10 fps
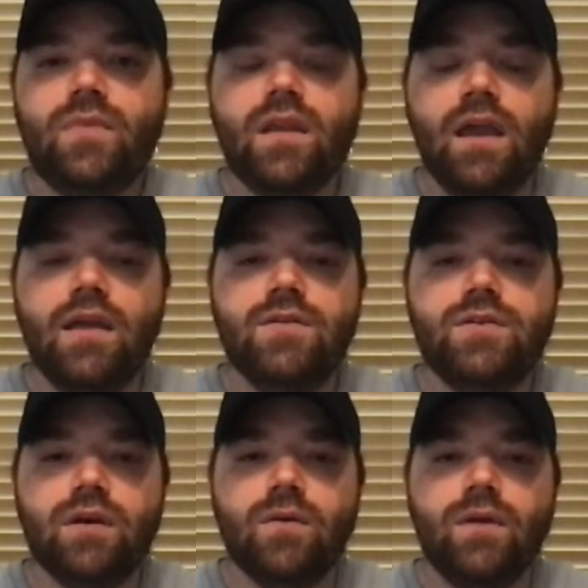And
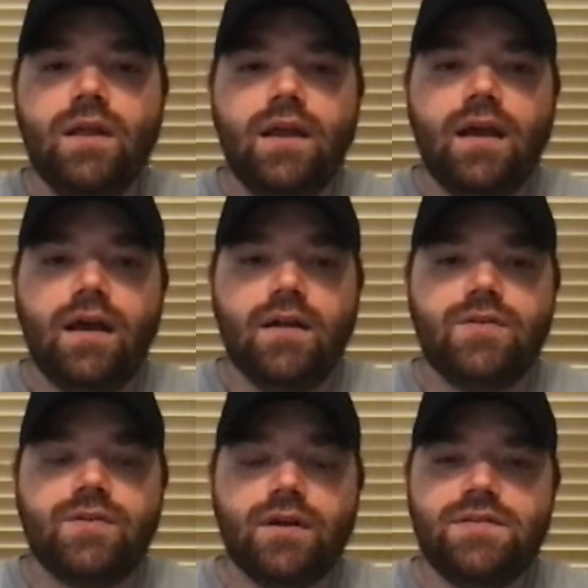so
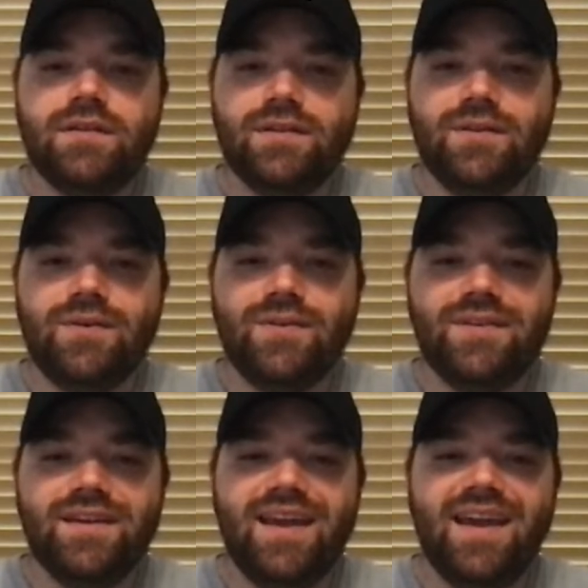trust in the Lord
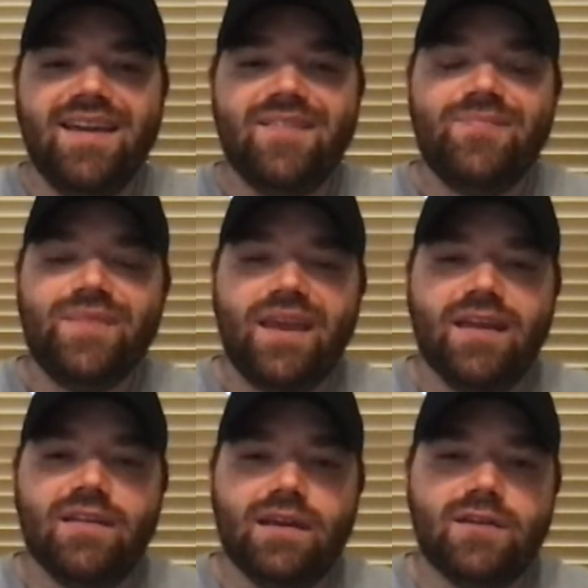today,
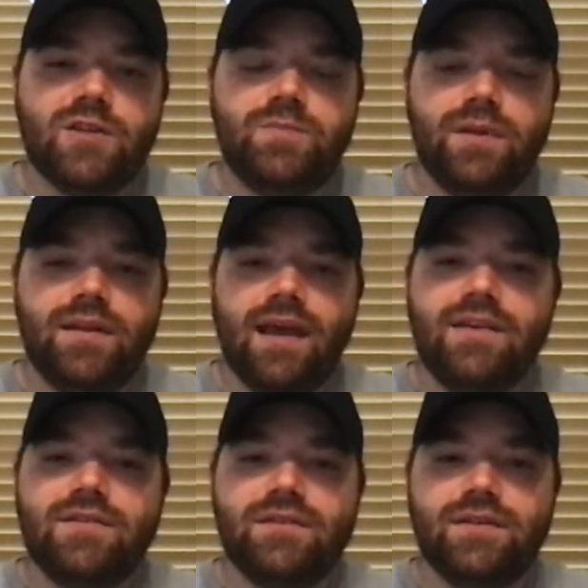and spend
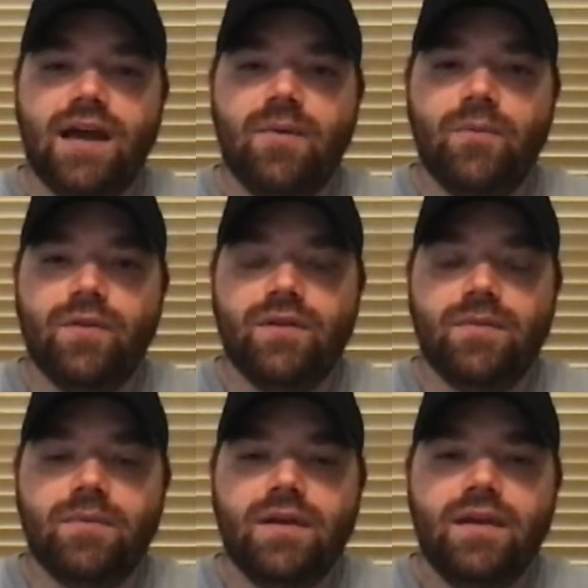extra time with
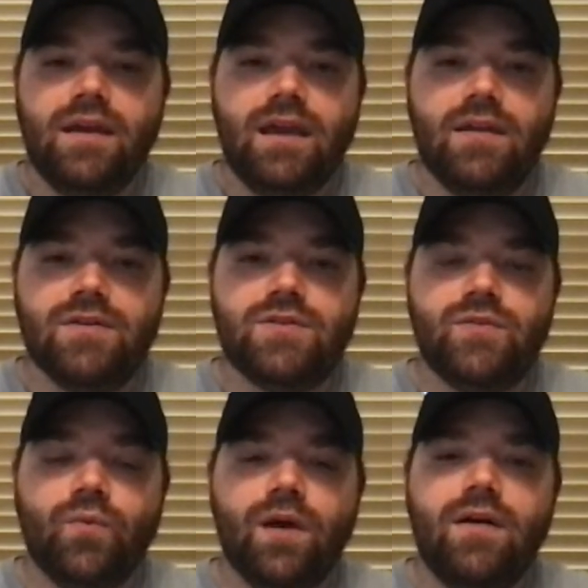him, and just
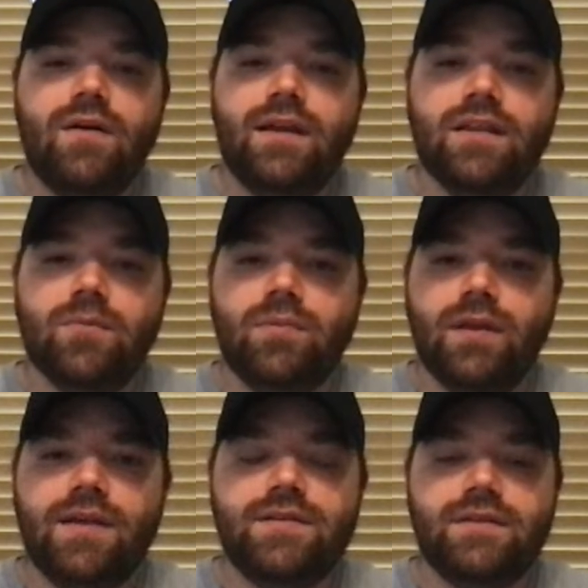dwell in the
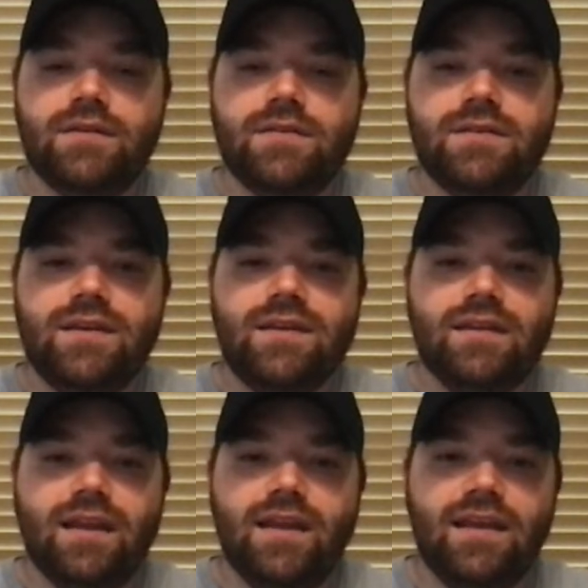blessings
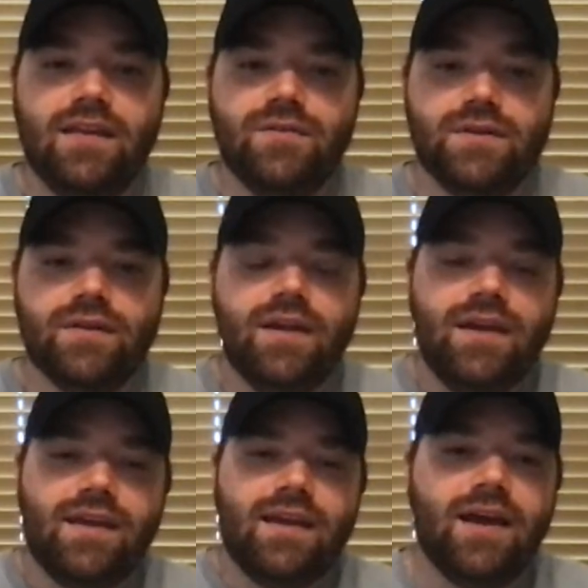that he gives you.
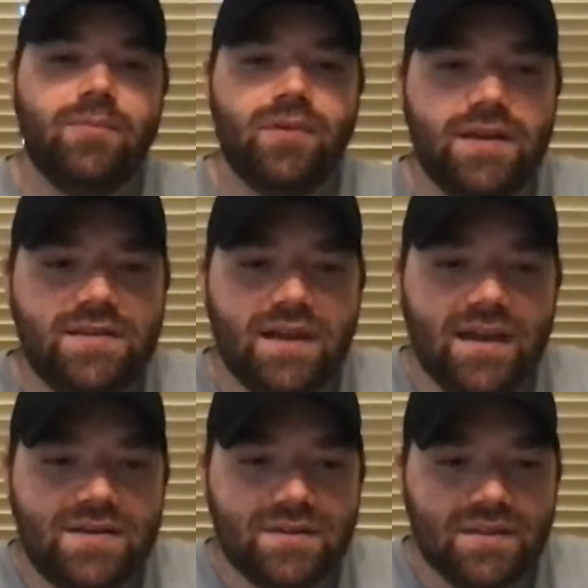God bless you. I
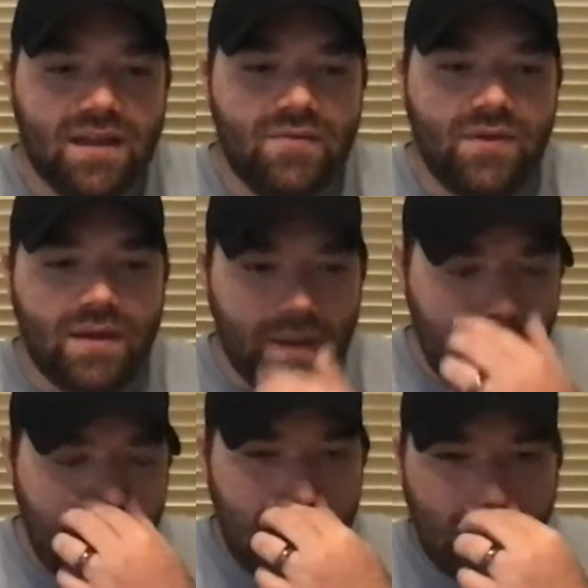sure love you,
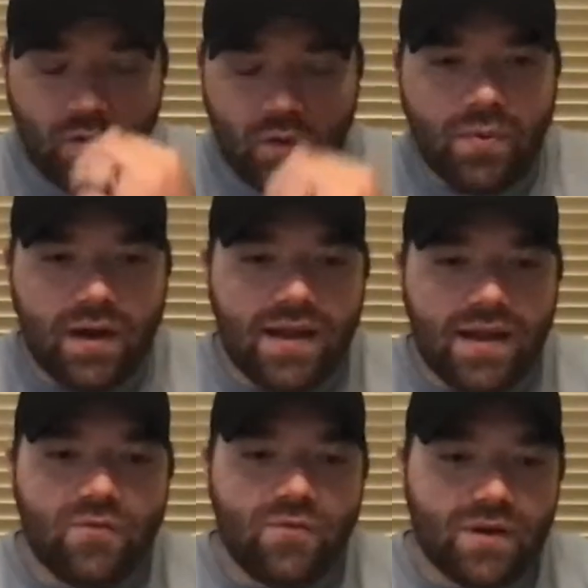and we're
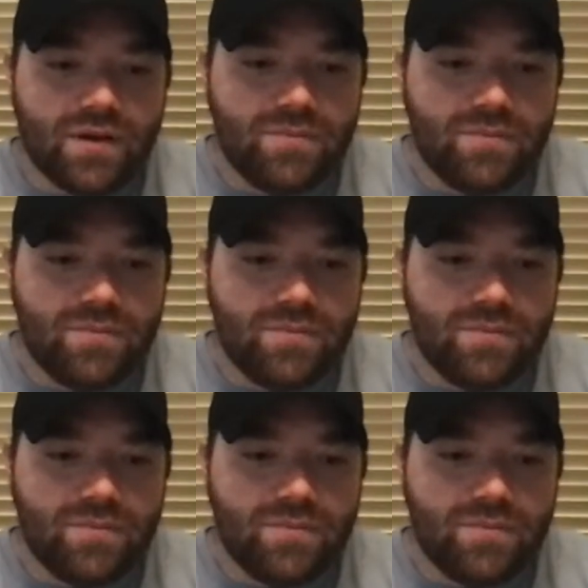praying for you.